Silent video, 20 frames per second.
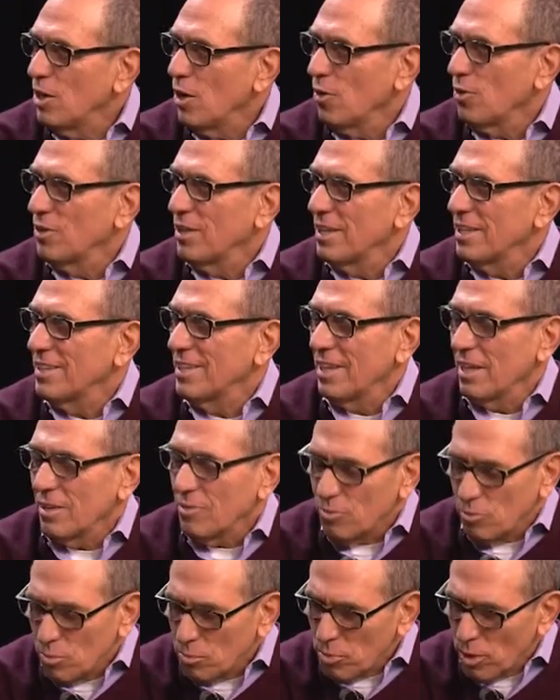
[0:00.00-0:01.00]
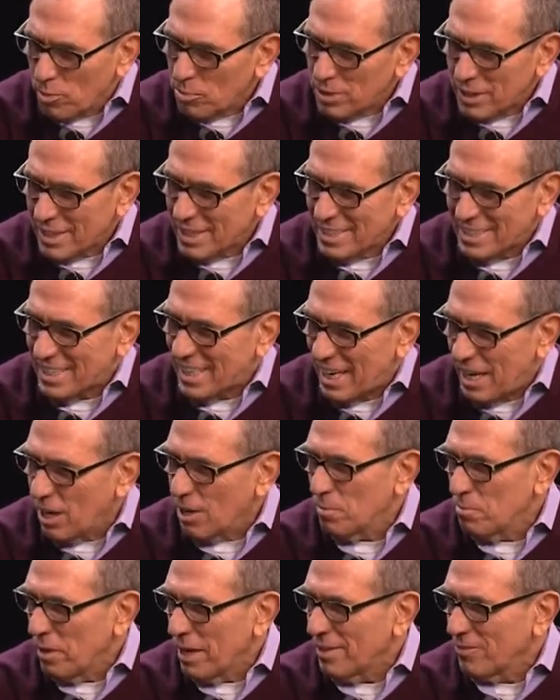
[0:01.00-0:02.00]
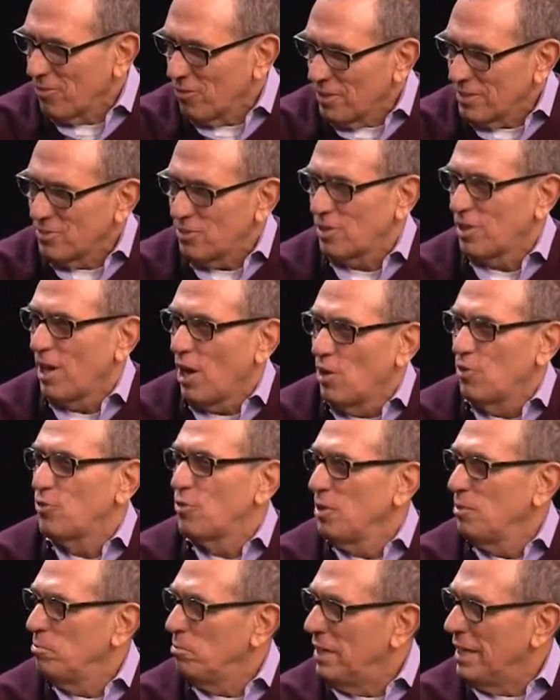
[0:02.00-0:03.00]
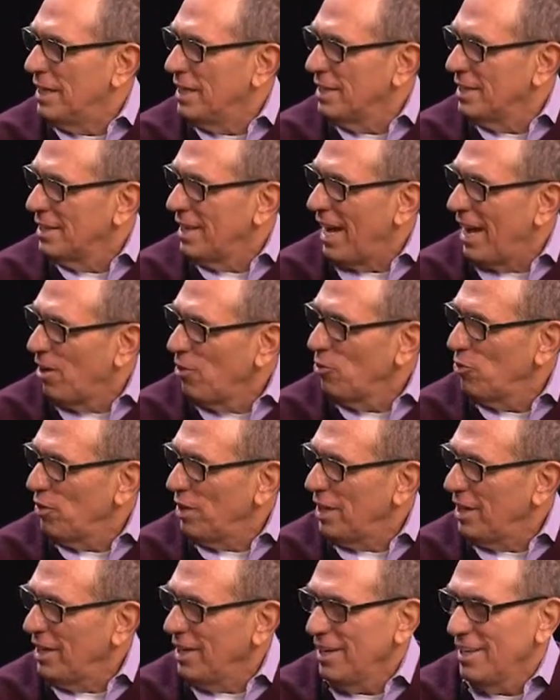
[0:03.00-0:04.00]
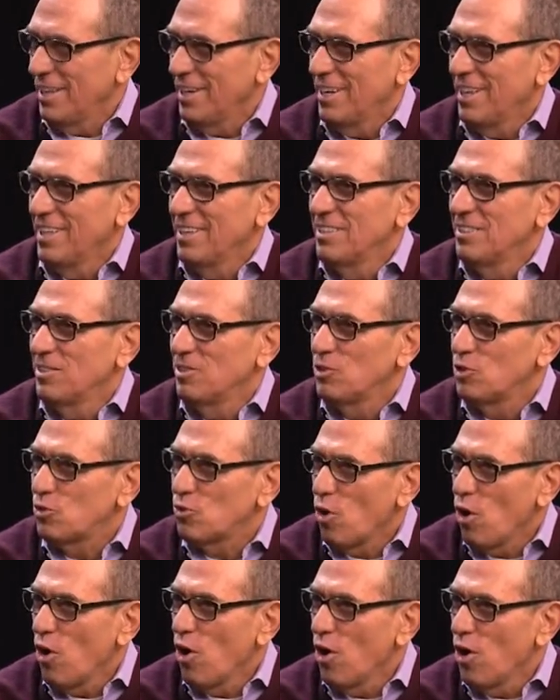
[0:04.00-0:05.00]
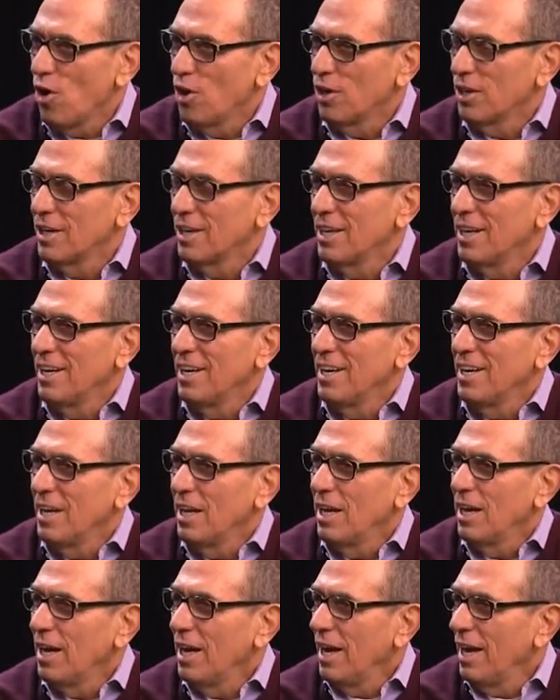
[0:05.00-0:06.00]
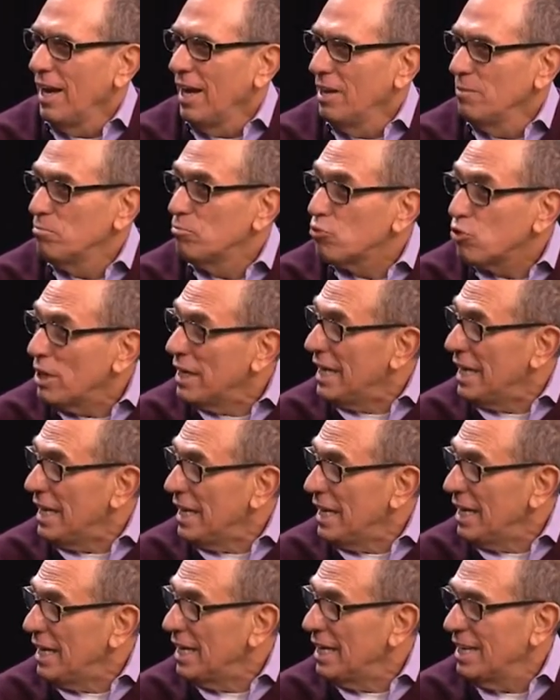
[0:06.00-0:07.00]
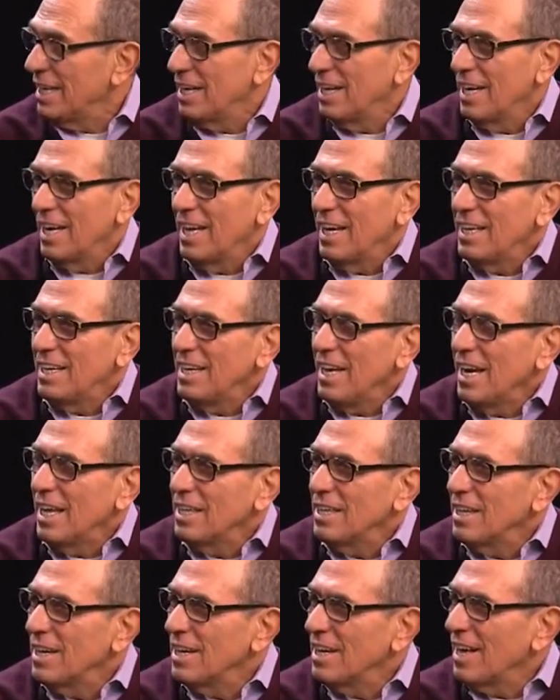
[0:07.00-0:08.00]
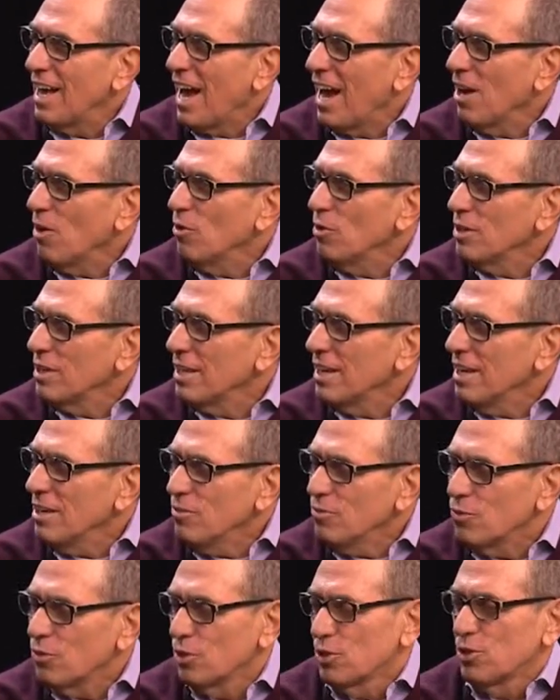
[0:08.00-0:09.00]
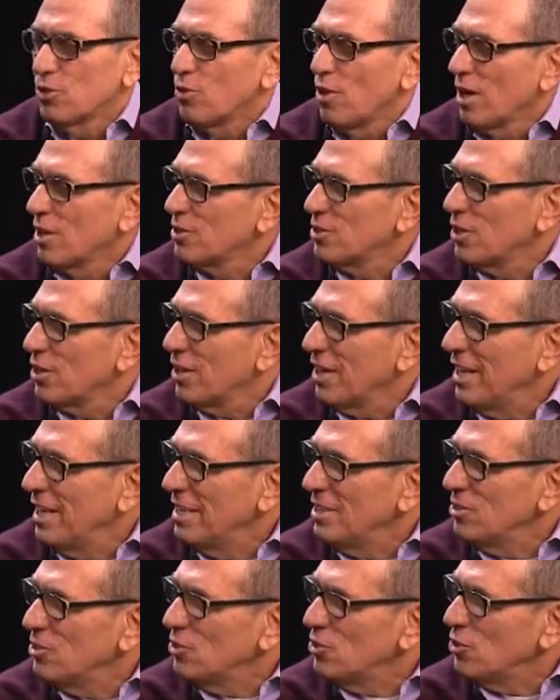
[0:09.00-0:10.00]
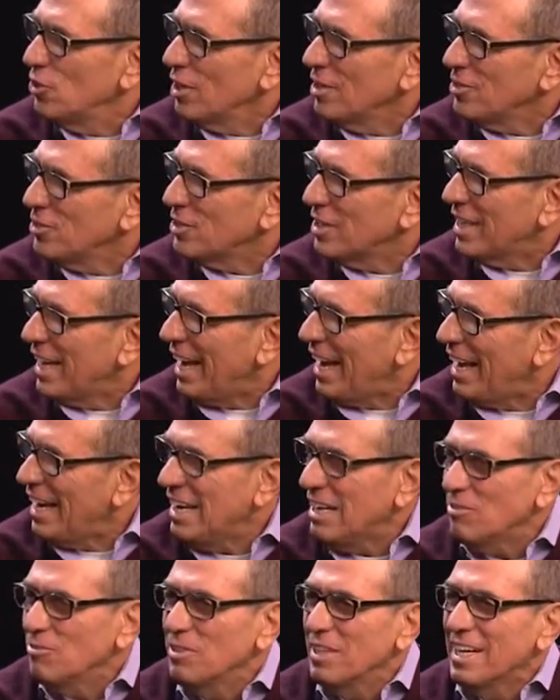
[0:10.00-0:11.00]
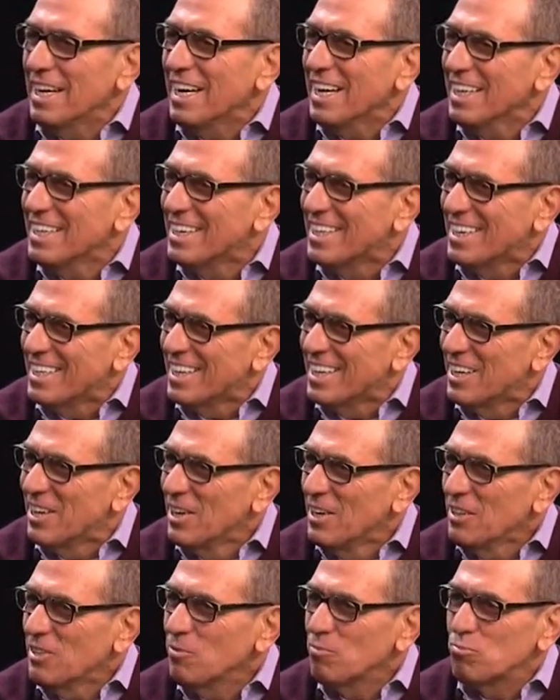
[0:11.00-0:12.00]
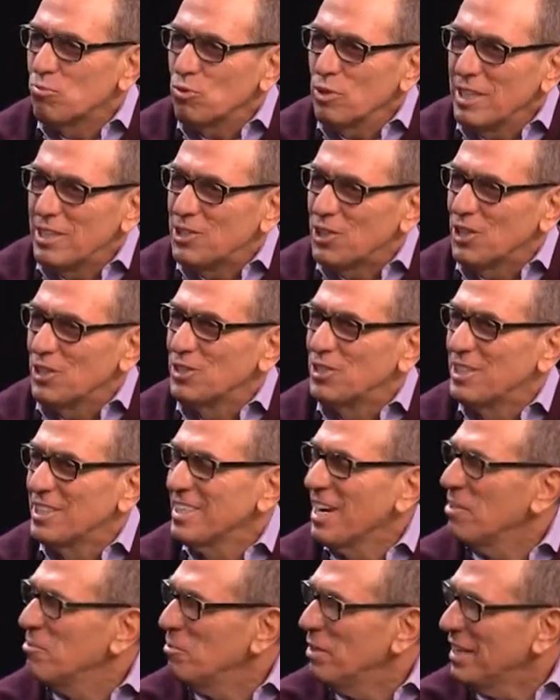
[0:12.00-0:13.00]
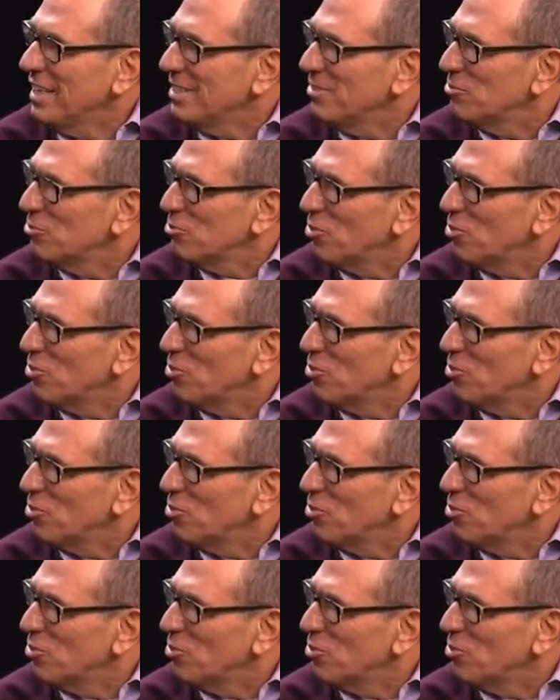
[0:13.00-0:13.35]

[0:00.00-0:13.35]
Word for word: know, it, it, Republicans care about this country being healthy and strong and pretty, yet our infrastructure is just caving in bridges, I mean,